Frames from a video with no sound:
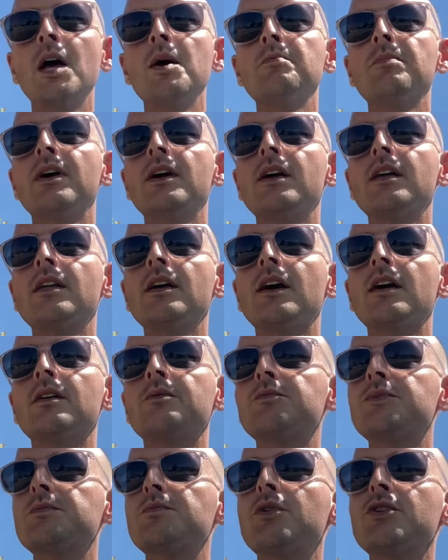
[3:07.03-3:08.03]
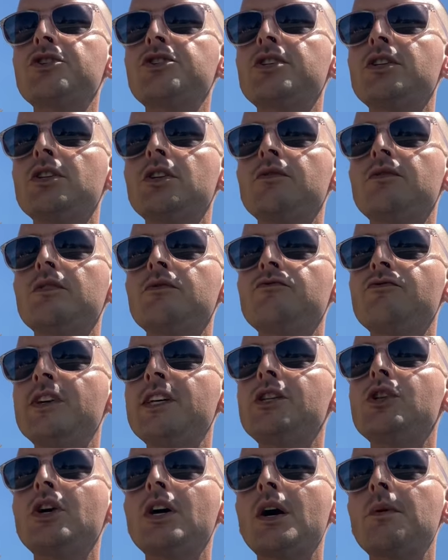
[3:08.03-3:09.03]
but I was pushed to
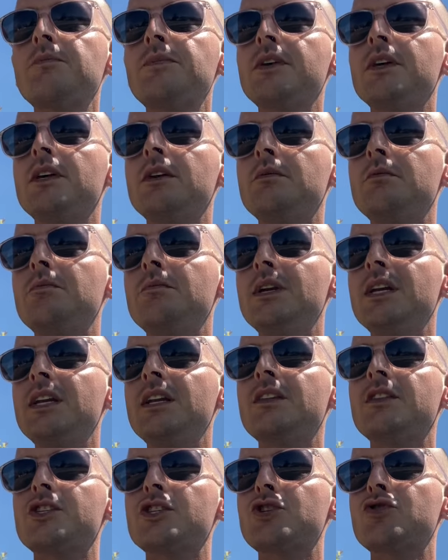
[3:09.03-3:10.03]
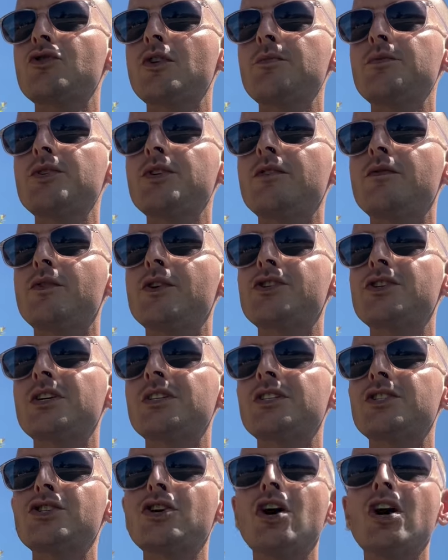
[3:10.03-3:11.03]
re-look up the meaning, the description of which,
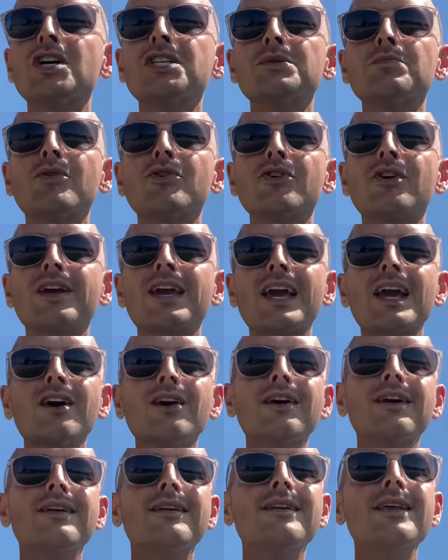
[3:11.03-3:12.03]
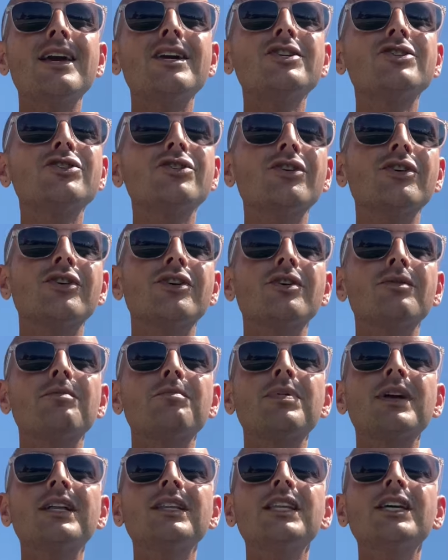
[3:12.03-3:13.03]
because it talks about your caring nature, your
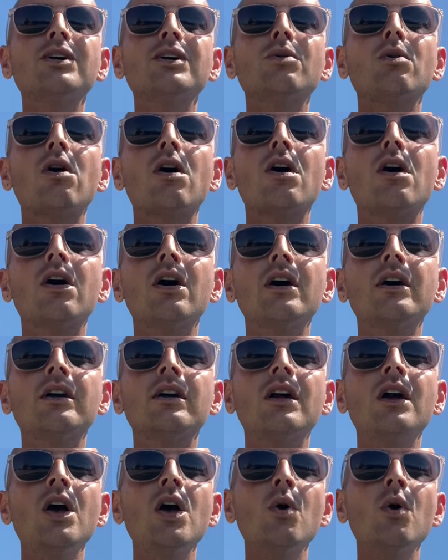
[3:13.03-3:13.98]
big Leo heart,